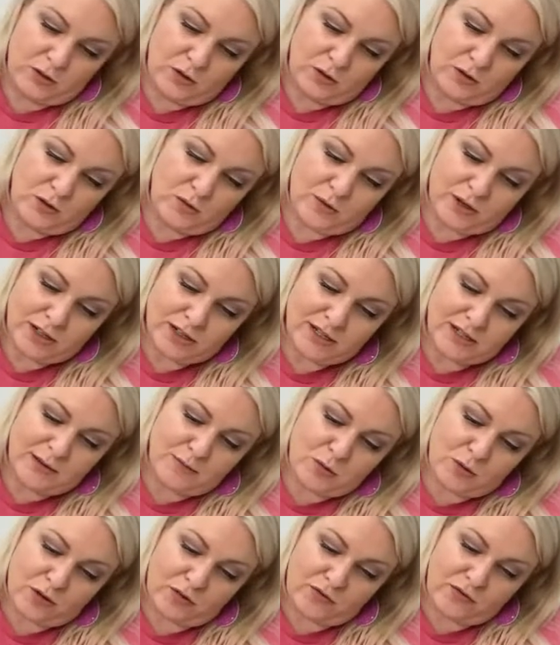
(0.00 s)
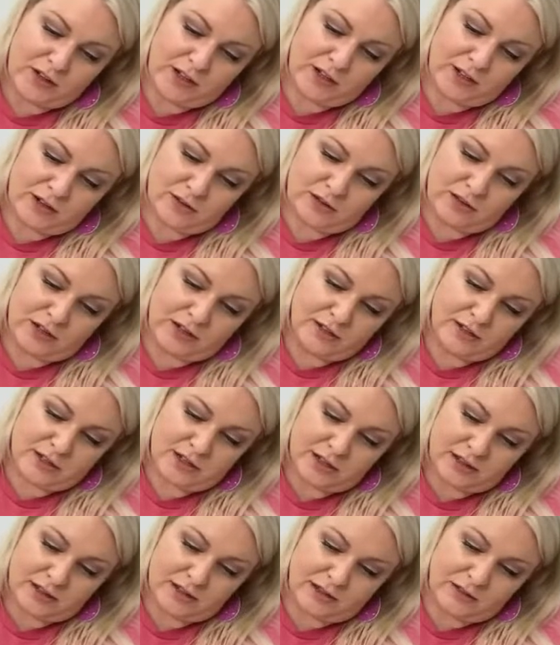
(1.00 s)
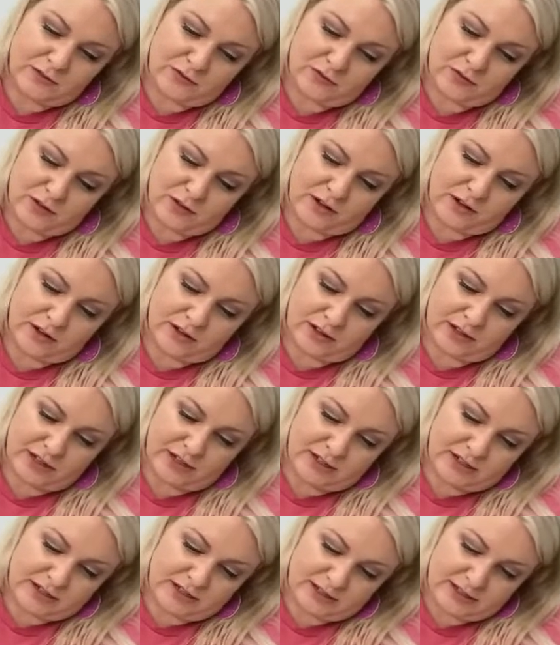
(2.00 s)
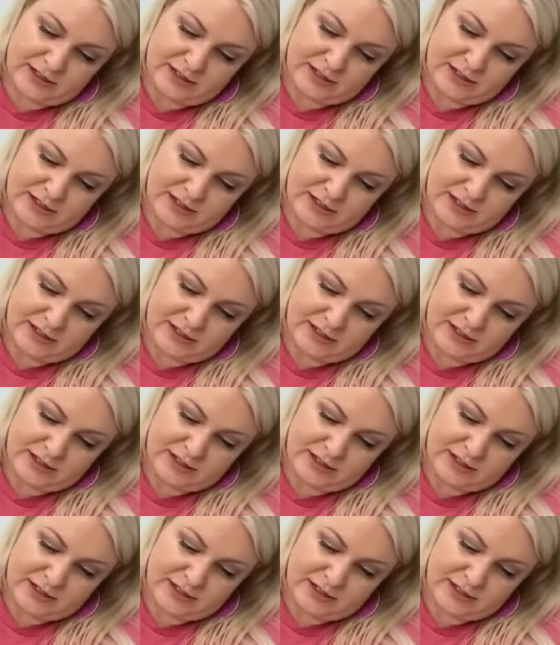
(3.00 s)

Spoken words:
you want to see more fun little things like this for the holidays.